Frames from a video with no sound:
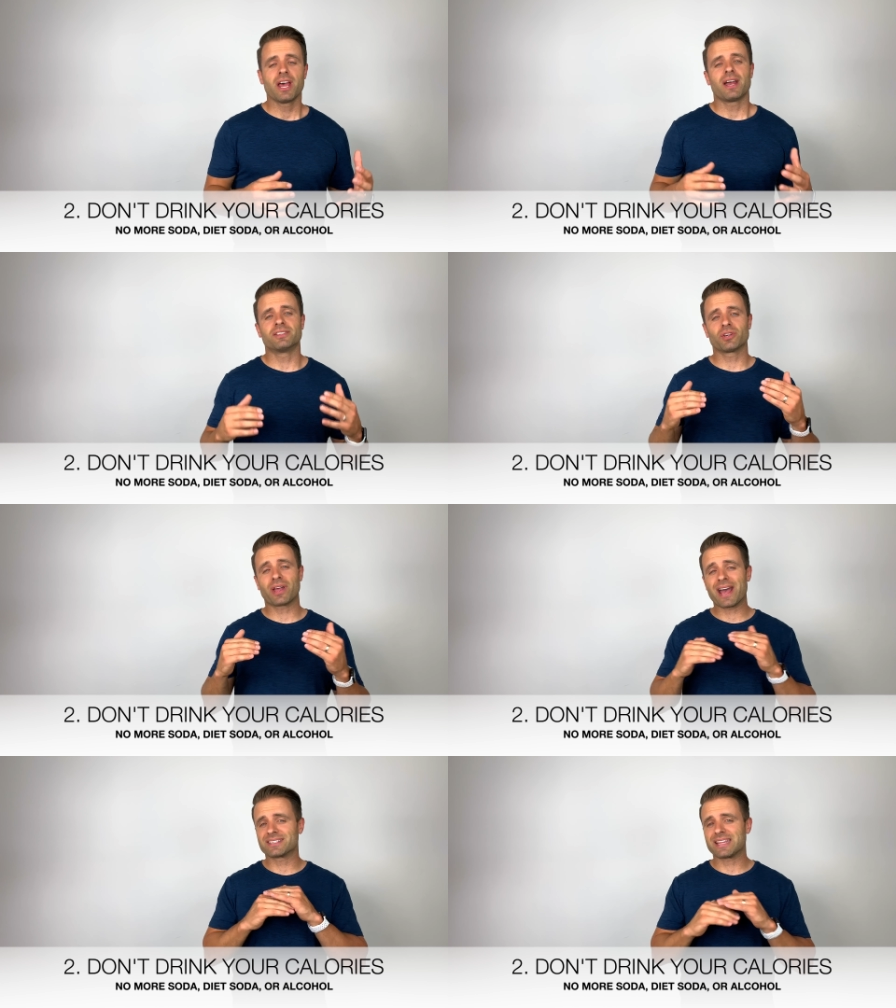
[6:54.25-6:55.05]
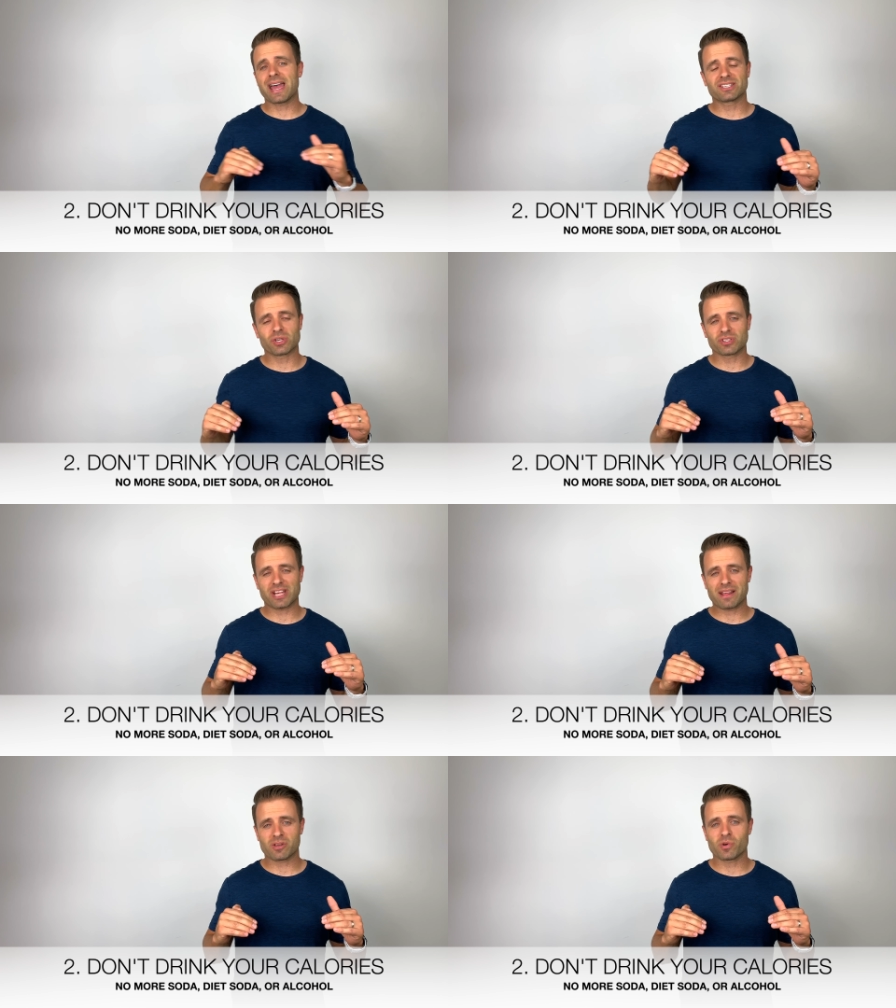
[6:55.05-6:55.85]
And so guys, diet soda is
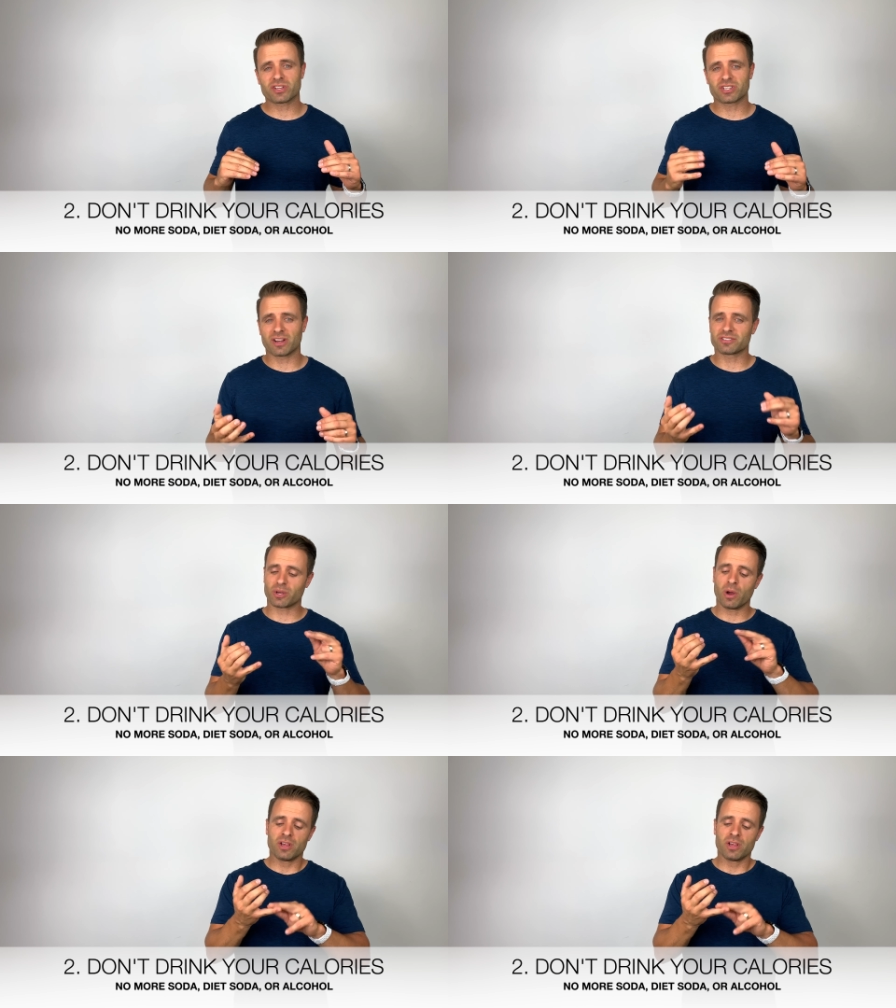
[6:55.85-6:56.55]
out of the question also.